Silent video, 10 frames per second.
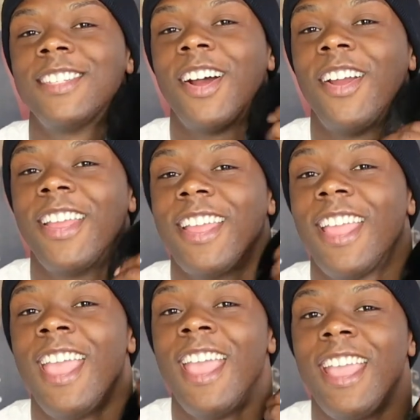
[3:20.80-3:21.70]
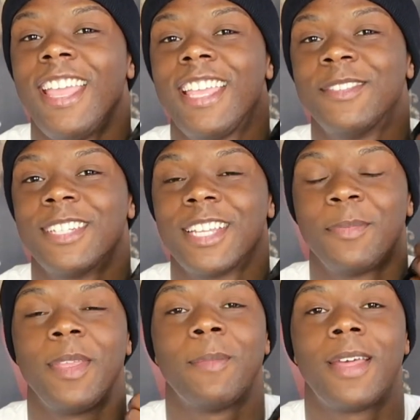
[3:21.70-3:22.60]
Sorry, it keeps
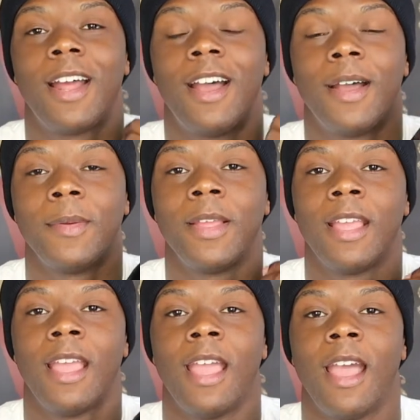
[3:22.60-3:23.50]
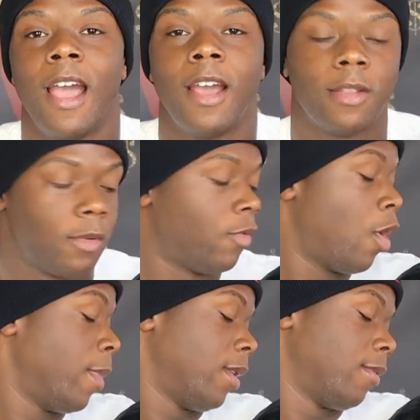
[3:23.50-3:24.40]
looking me, but uh
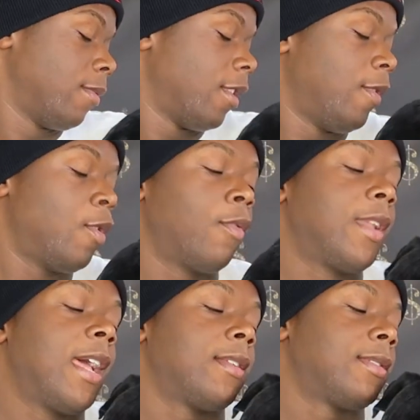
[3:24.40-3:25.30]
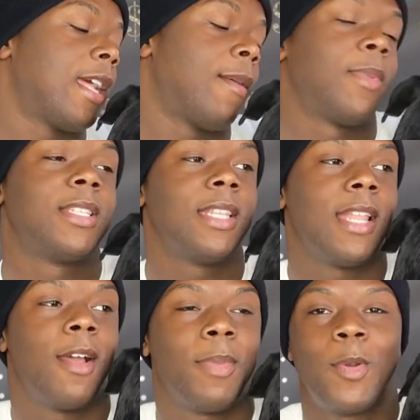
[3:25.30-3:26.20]
Roman, if you're gonna not stop, let's sit down, be